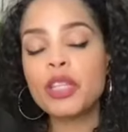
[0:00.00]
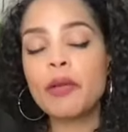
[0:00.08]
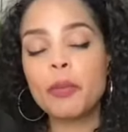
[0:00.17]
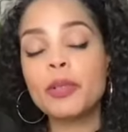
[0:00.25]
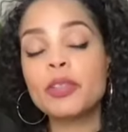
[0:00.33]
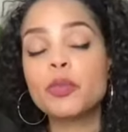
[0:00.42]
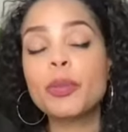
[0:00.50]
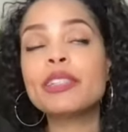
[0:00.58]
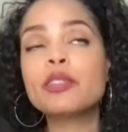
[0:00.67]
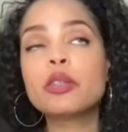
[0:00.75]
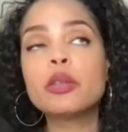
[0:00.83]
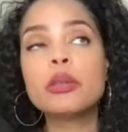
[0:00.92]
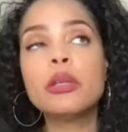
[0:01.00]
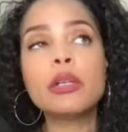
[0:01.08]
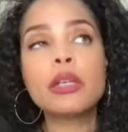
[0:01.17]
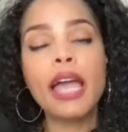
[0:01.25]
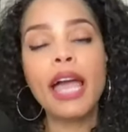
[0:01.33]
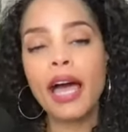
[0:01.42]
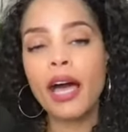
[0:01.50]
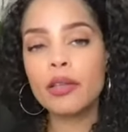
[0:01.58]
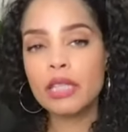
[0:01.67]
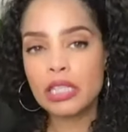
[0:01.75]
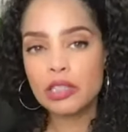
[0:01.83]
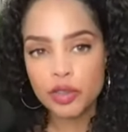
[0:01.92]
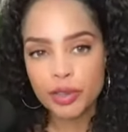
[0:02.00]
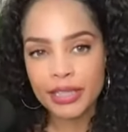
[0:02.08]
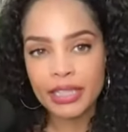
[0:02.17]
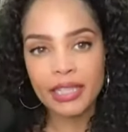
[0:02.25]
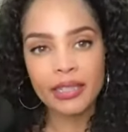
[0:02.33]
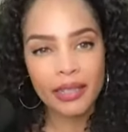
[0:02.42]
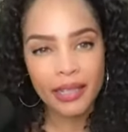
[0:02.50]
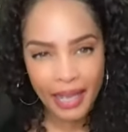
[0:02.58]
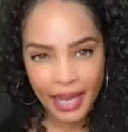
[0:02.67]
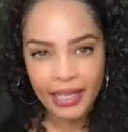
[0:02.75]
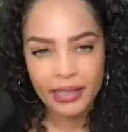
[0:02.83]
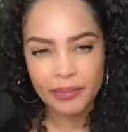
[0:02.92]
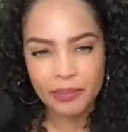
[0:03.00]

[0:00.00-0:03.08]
were pushed because look how they treated Kate.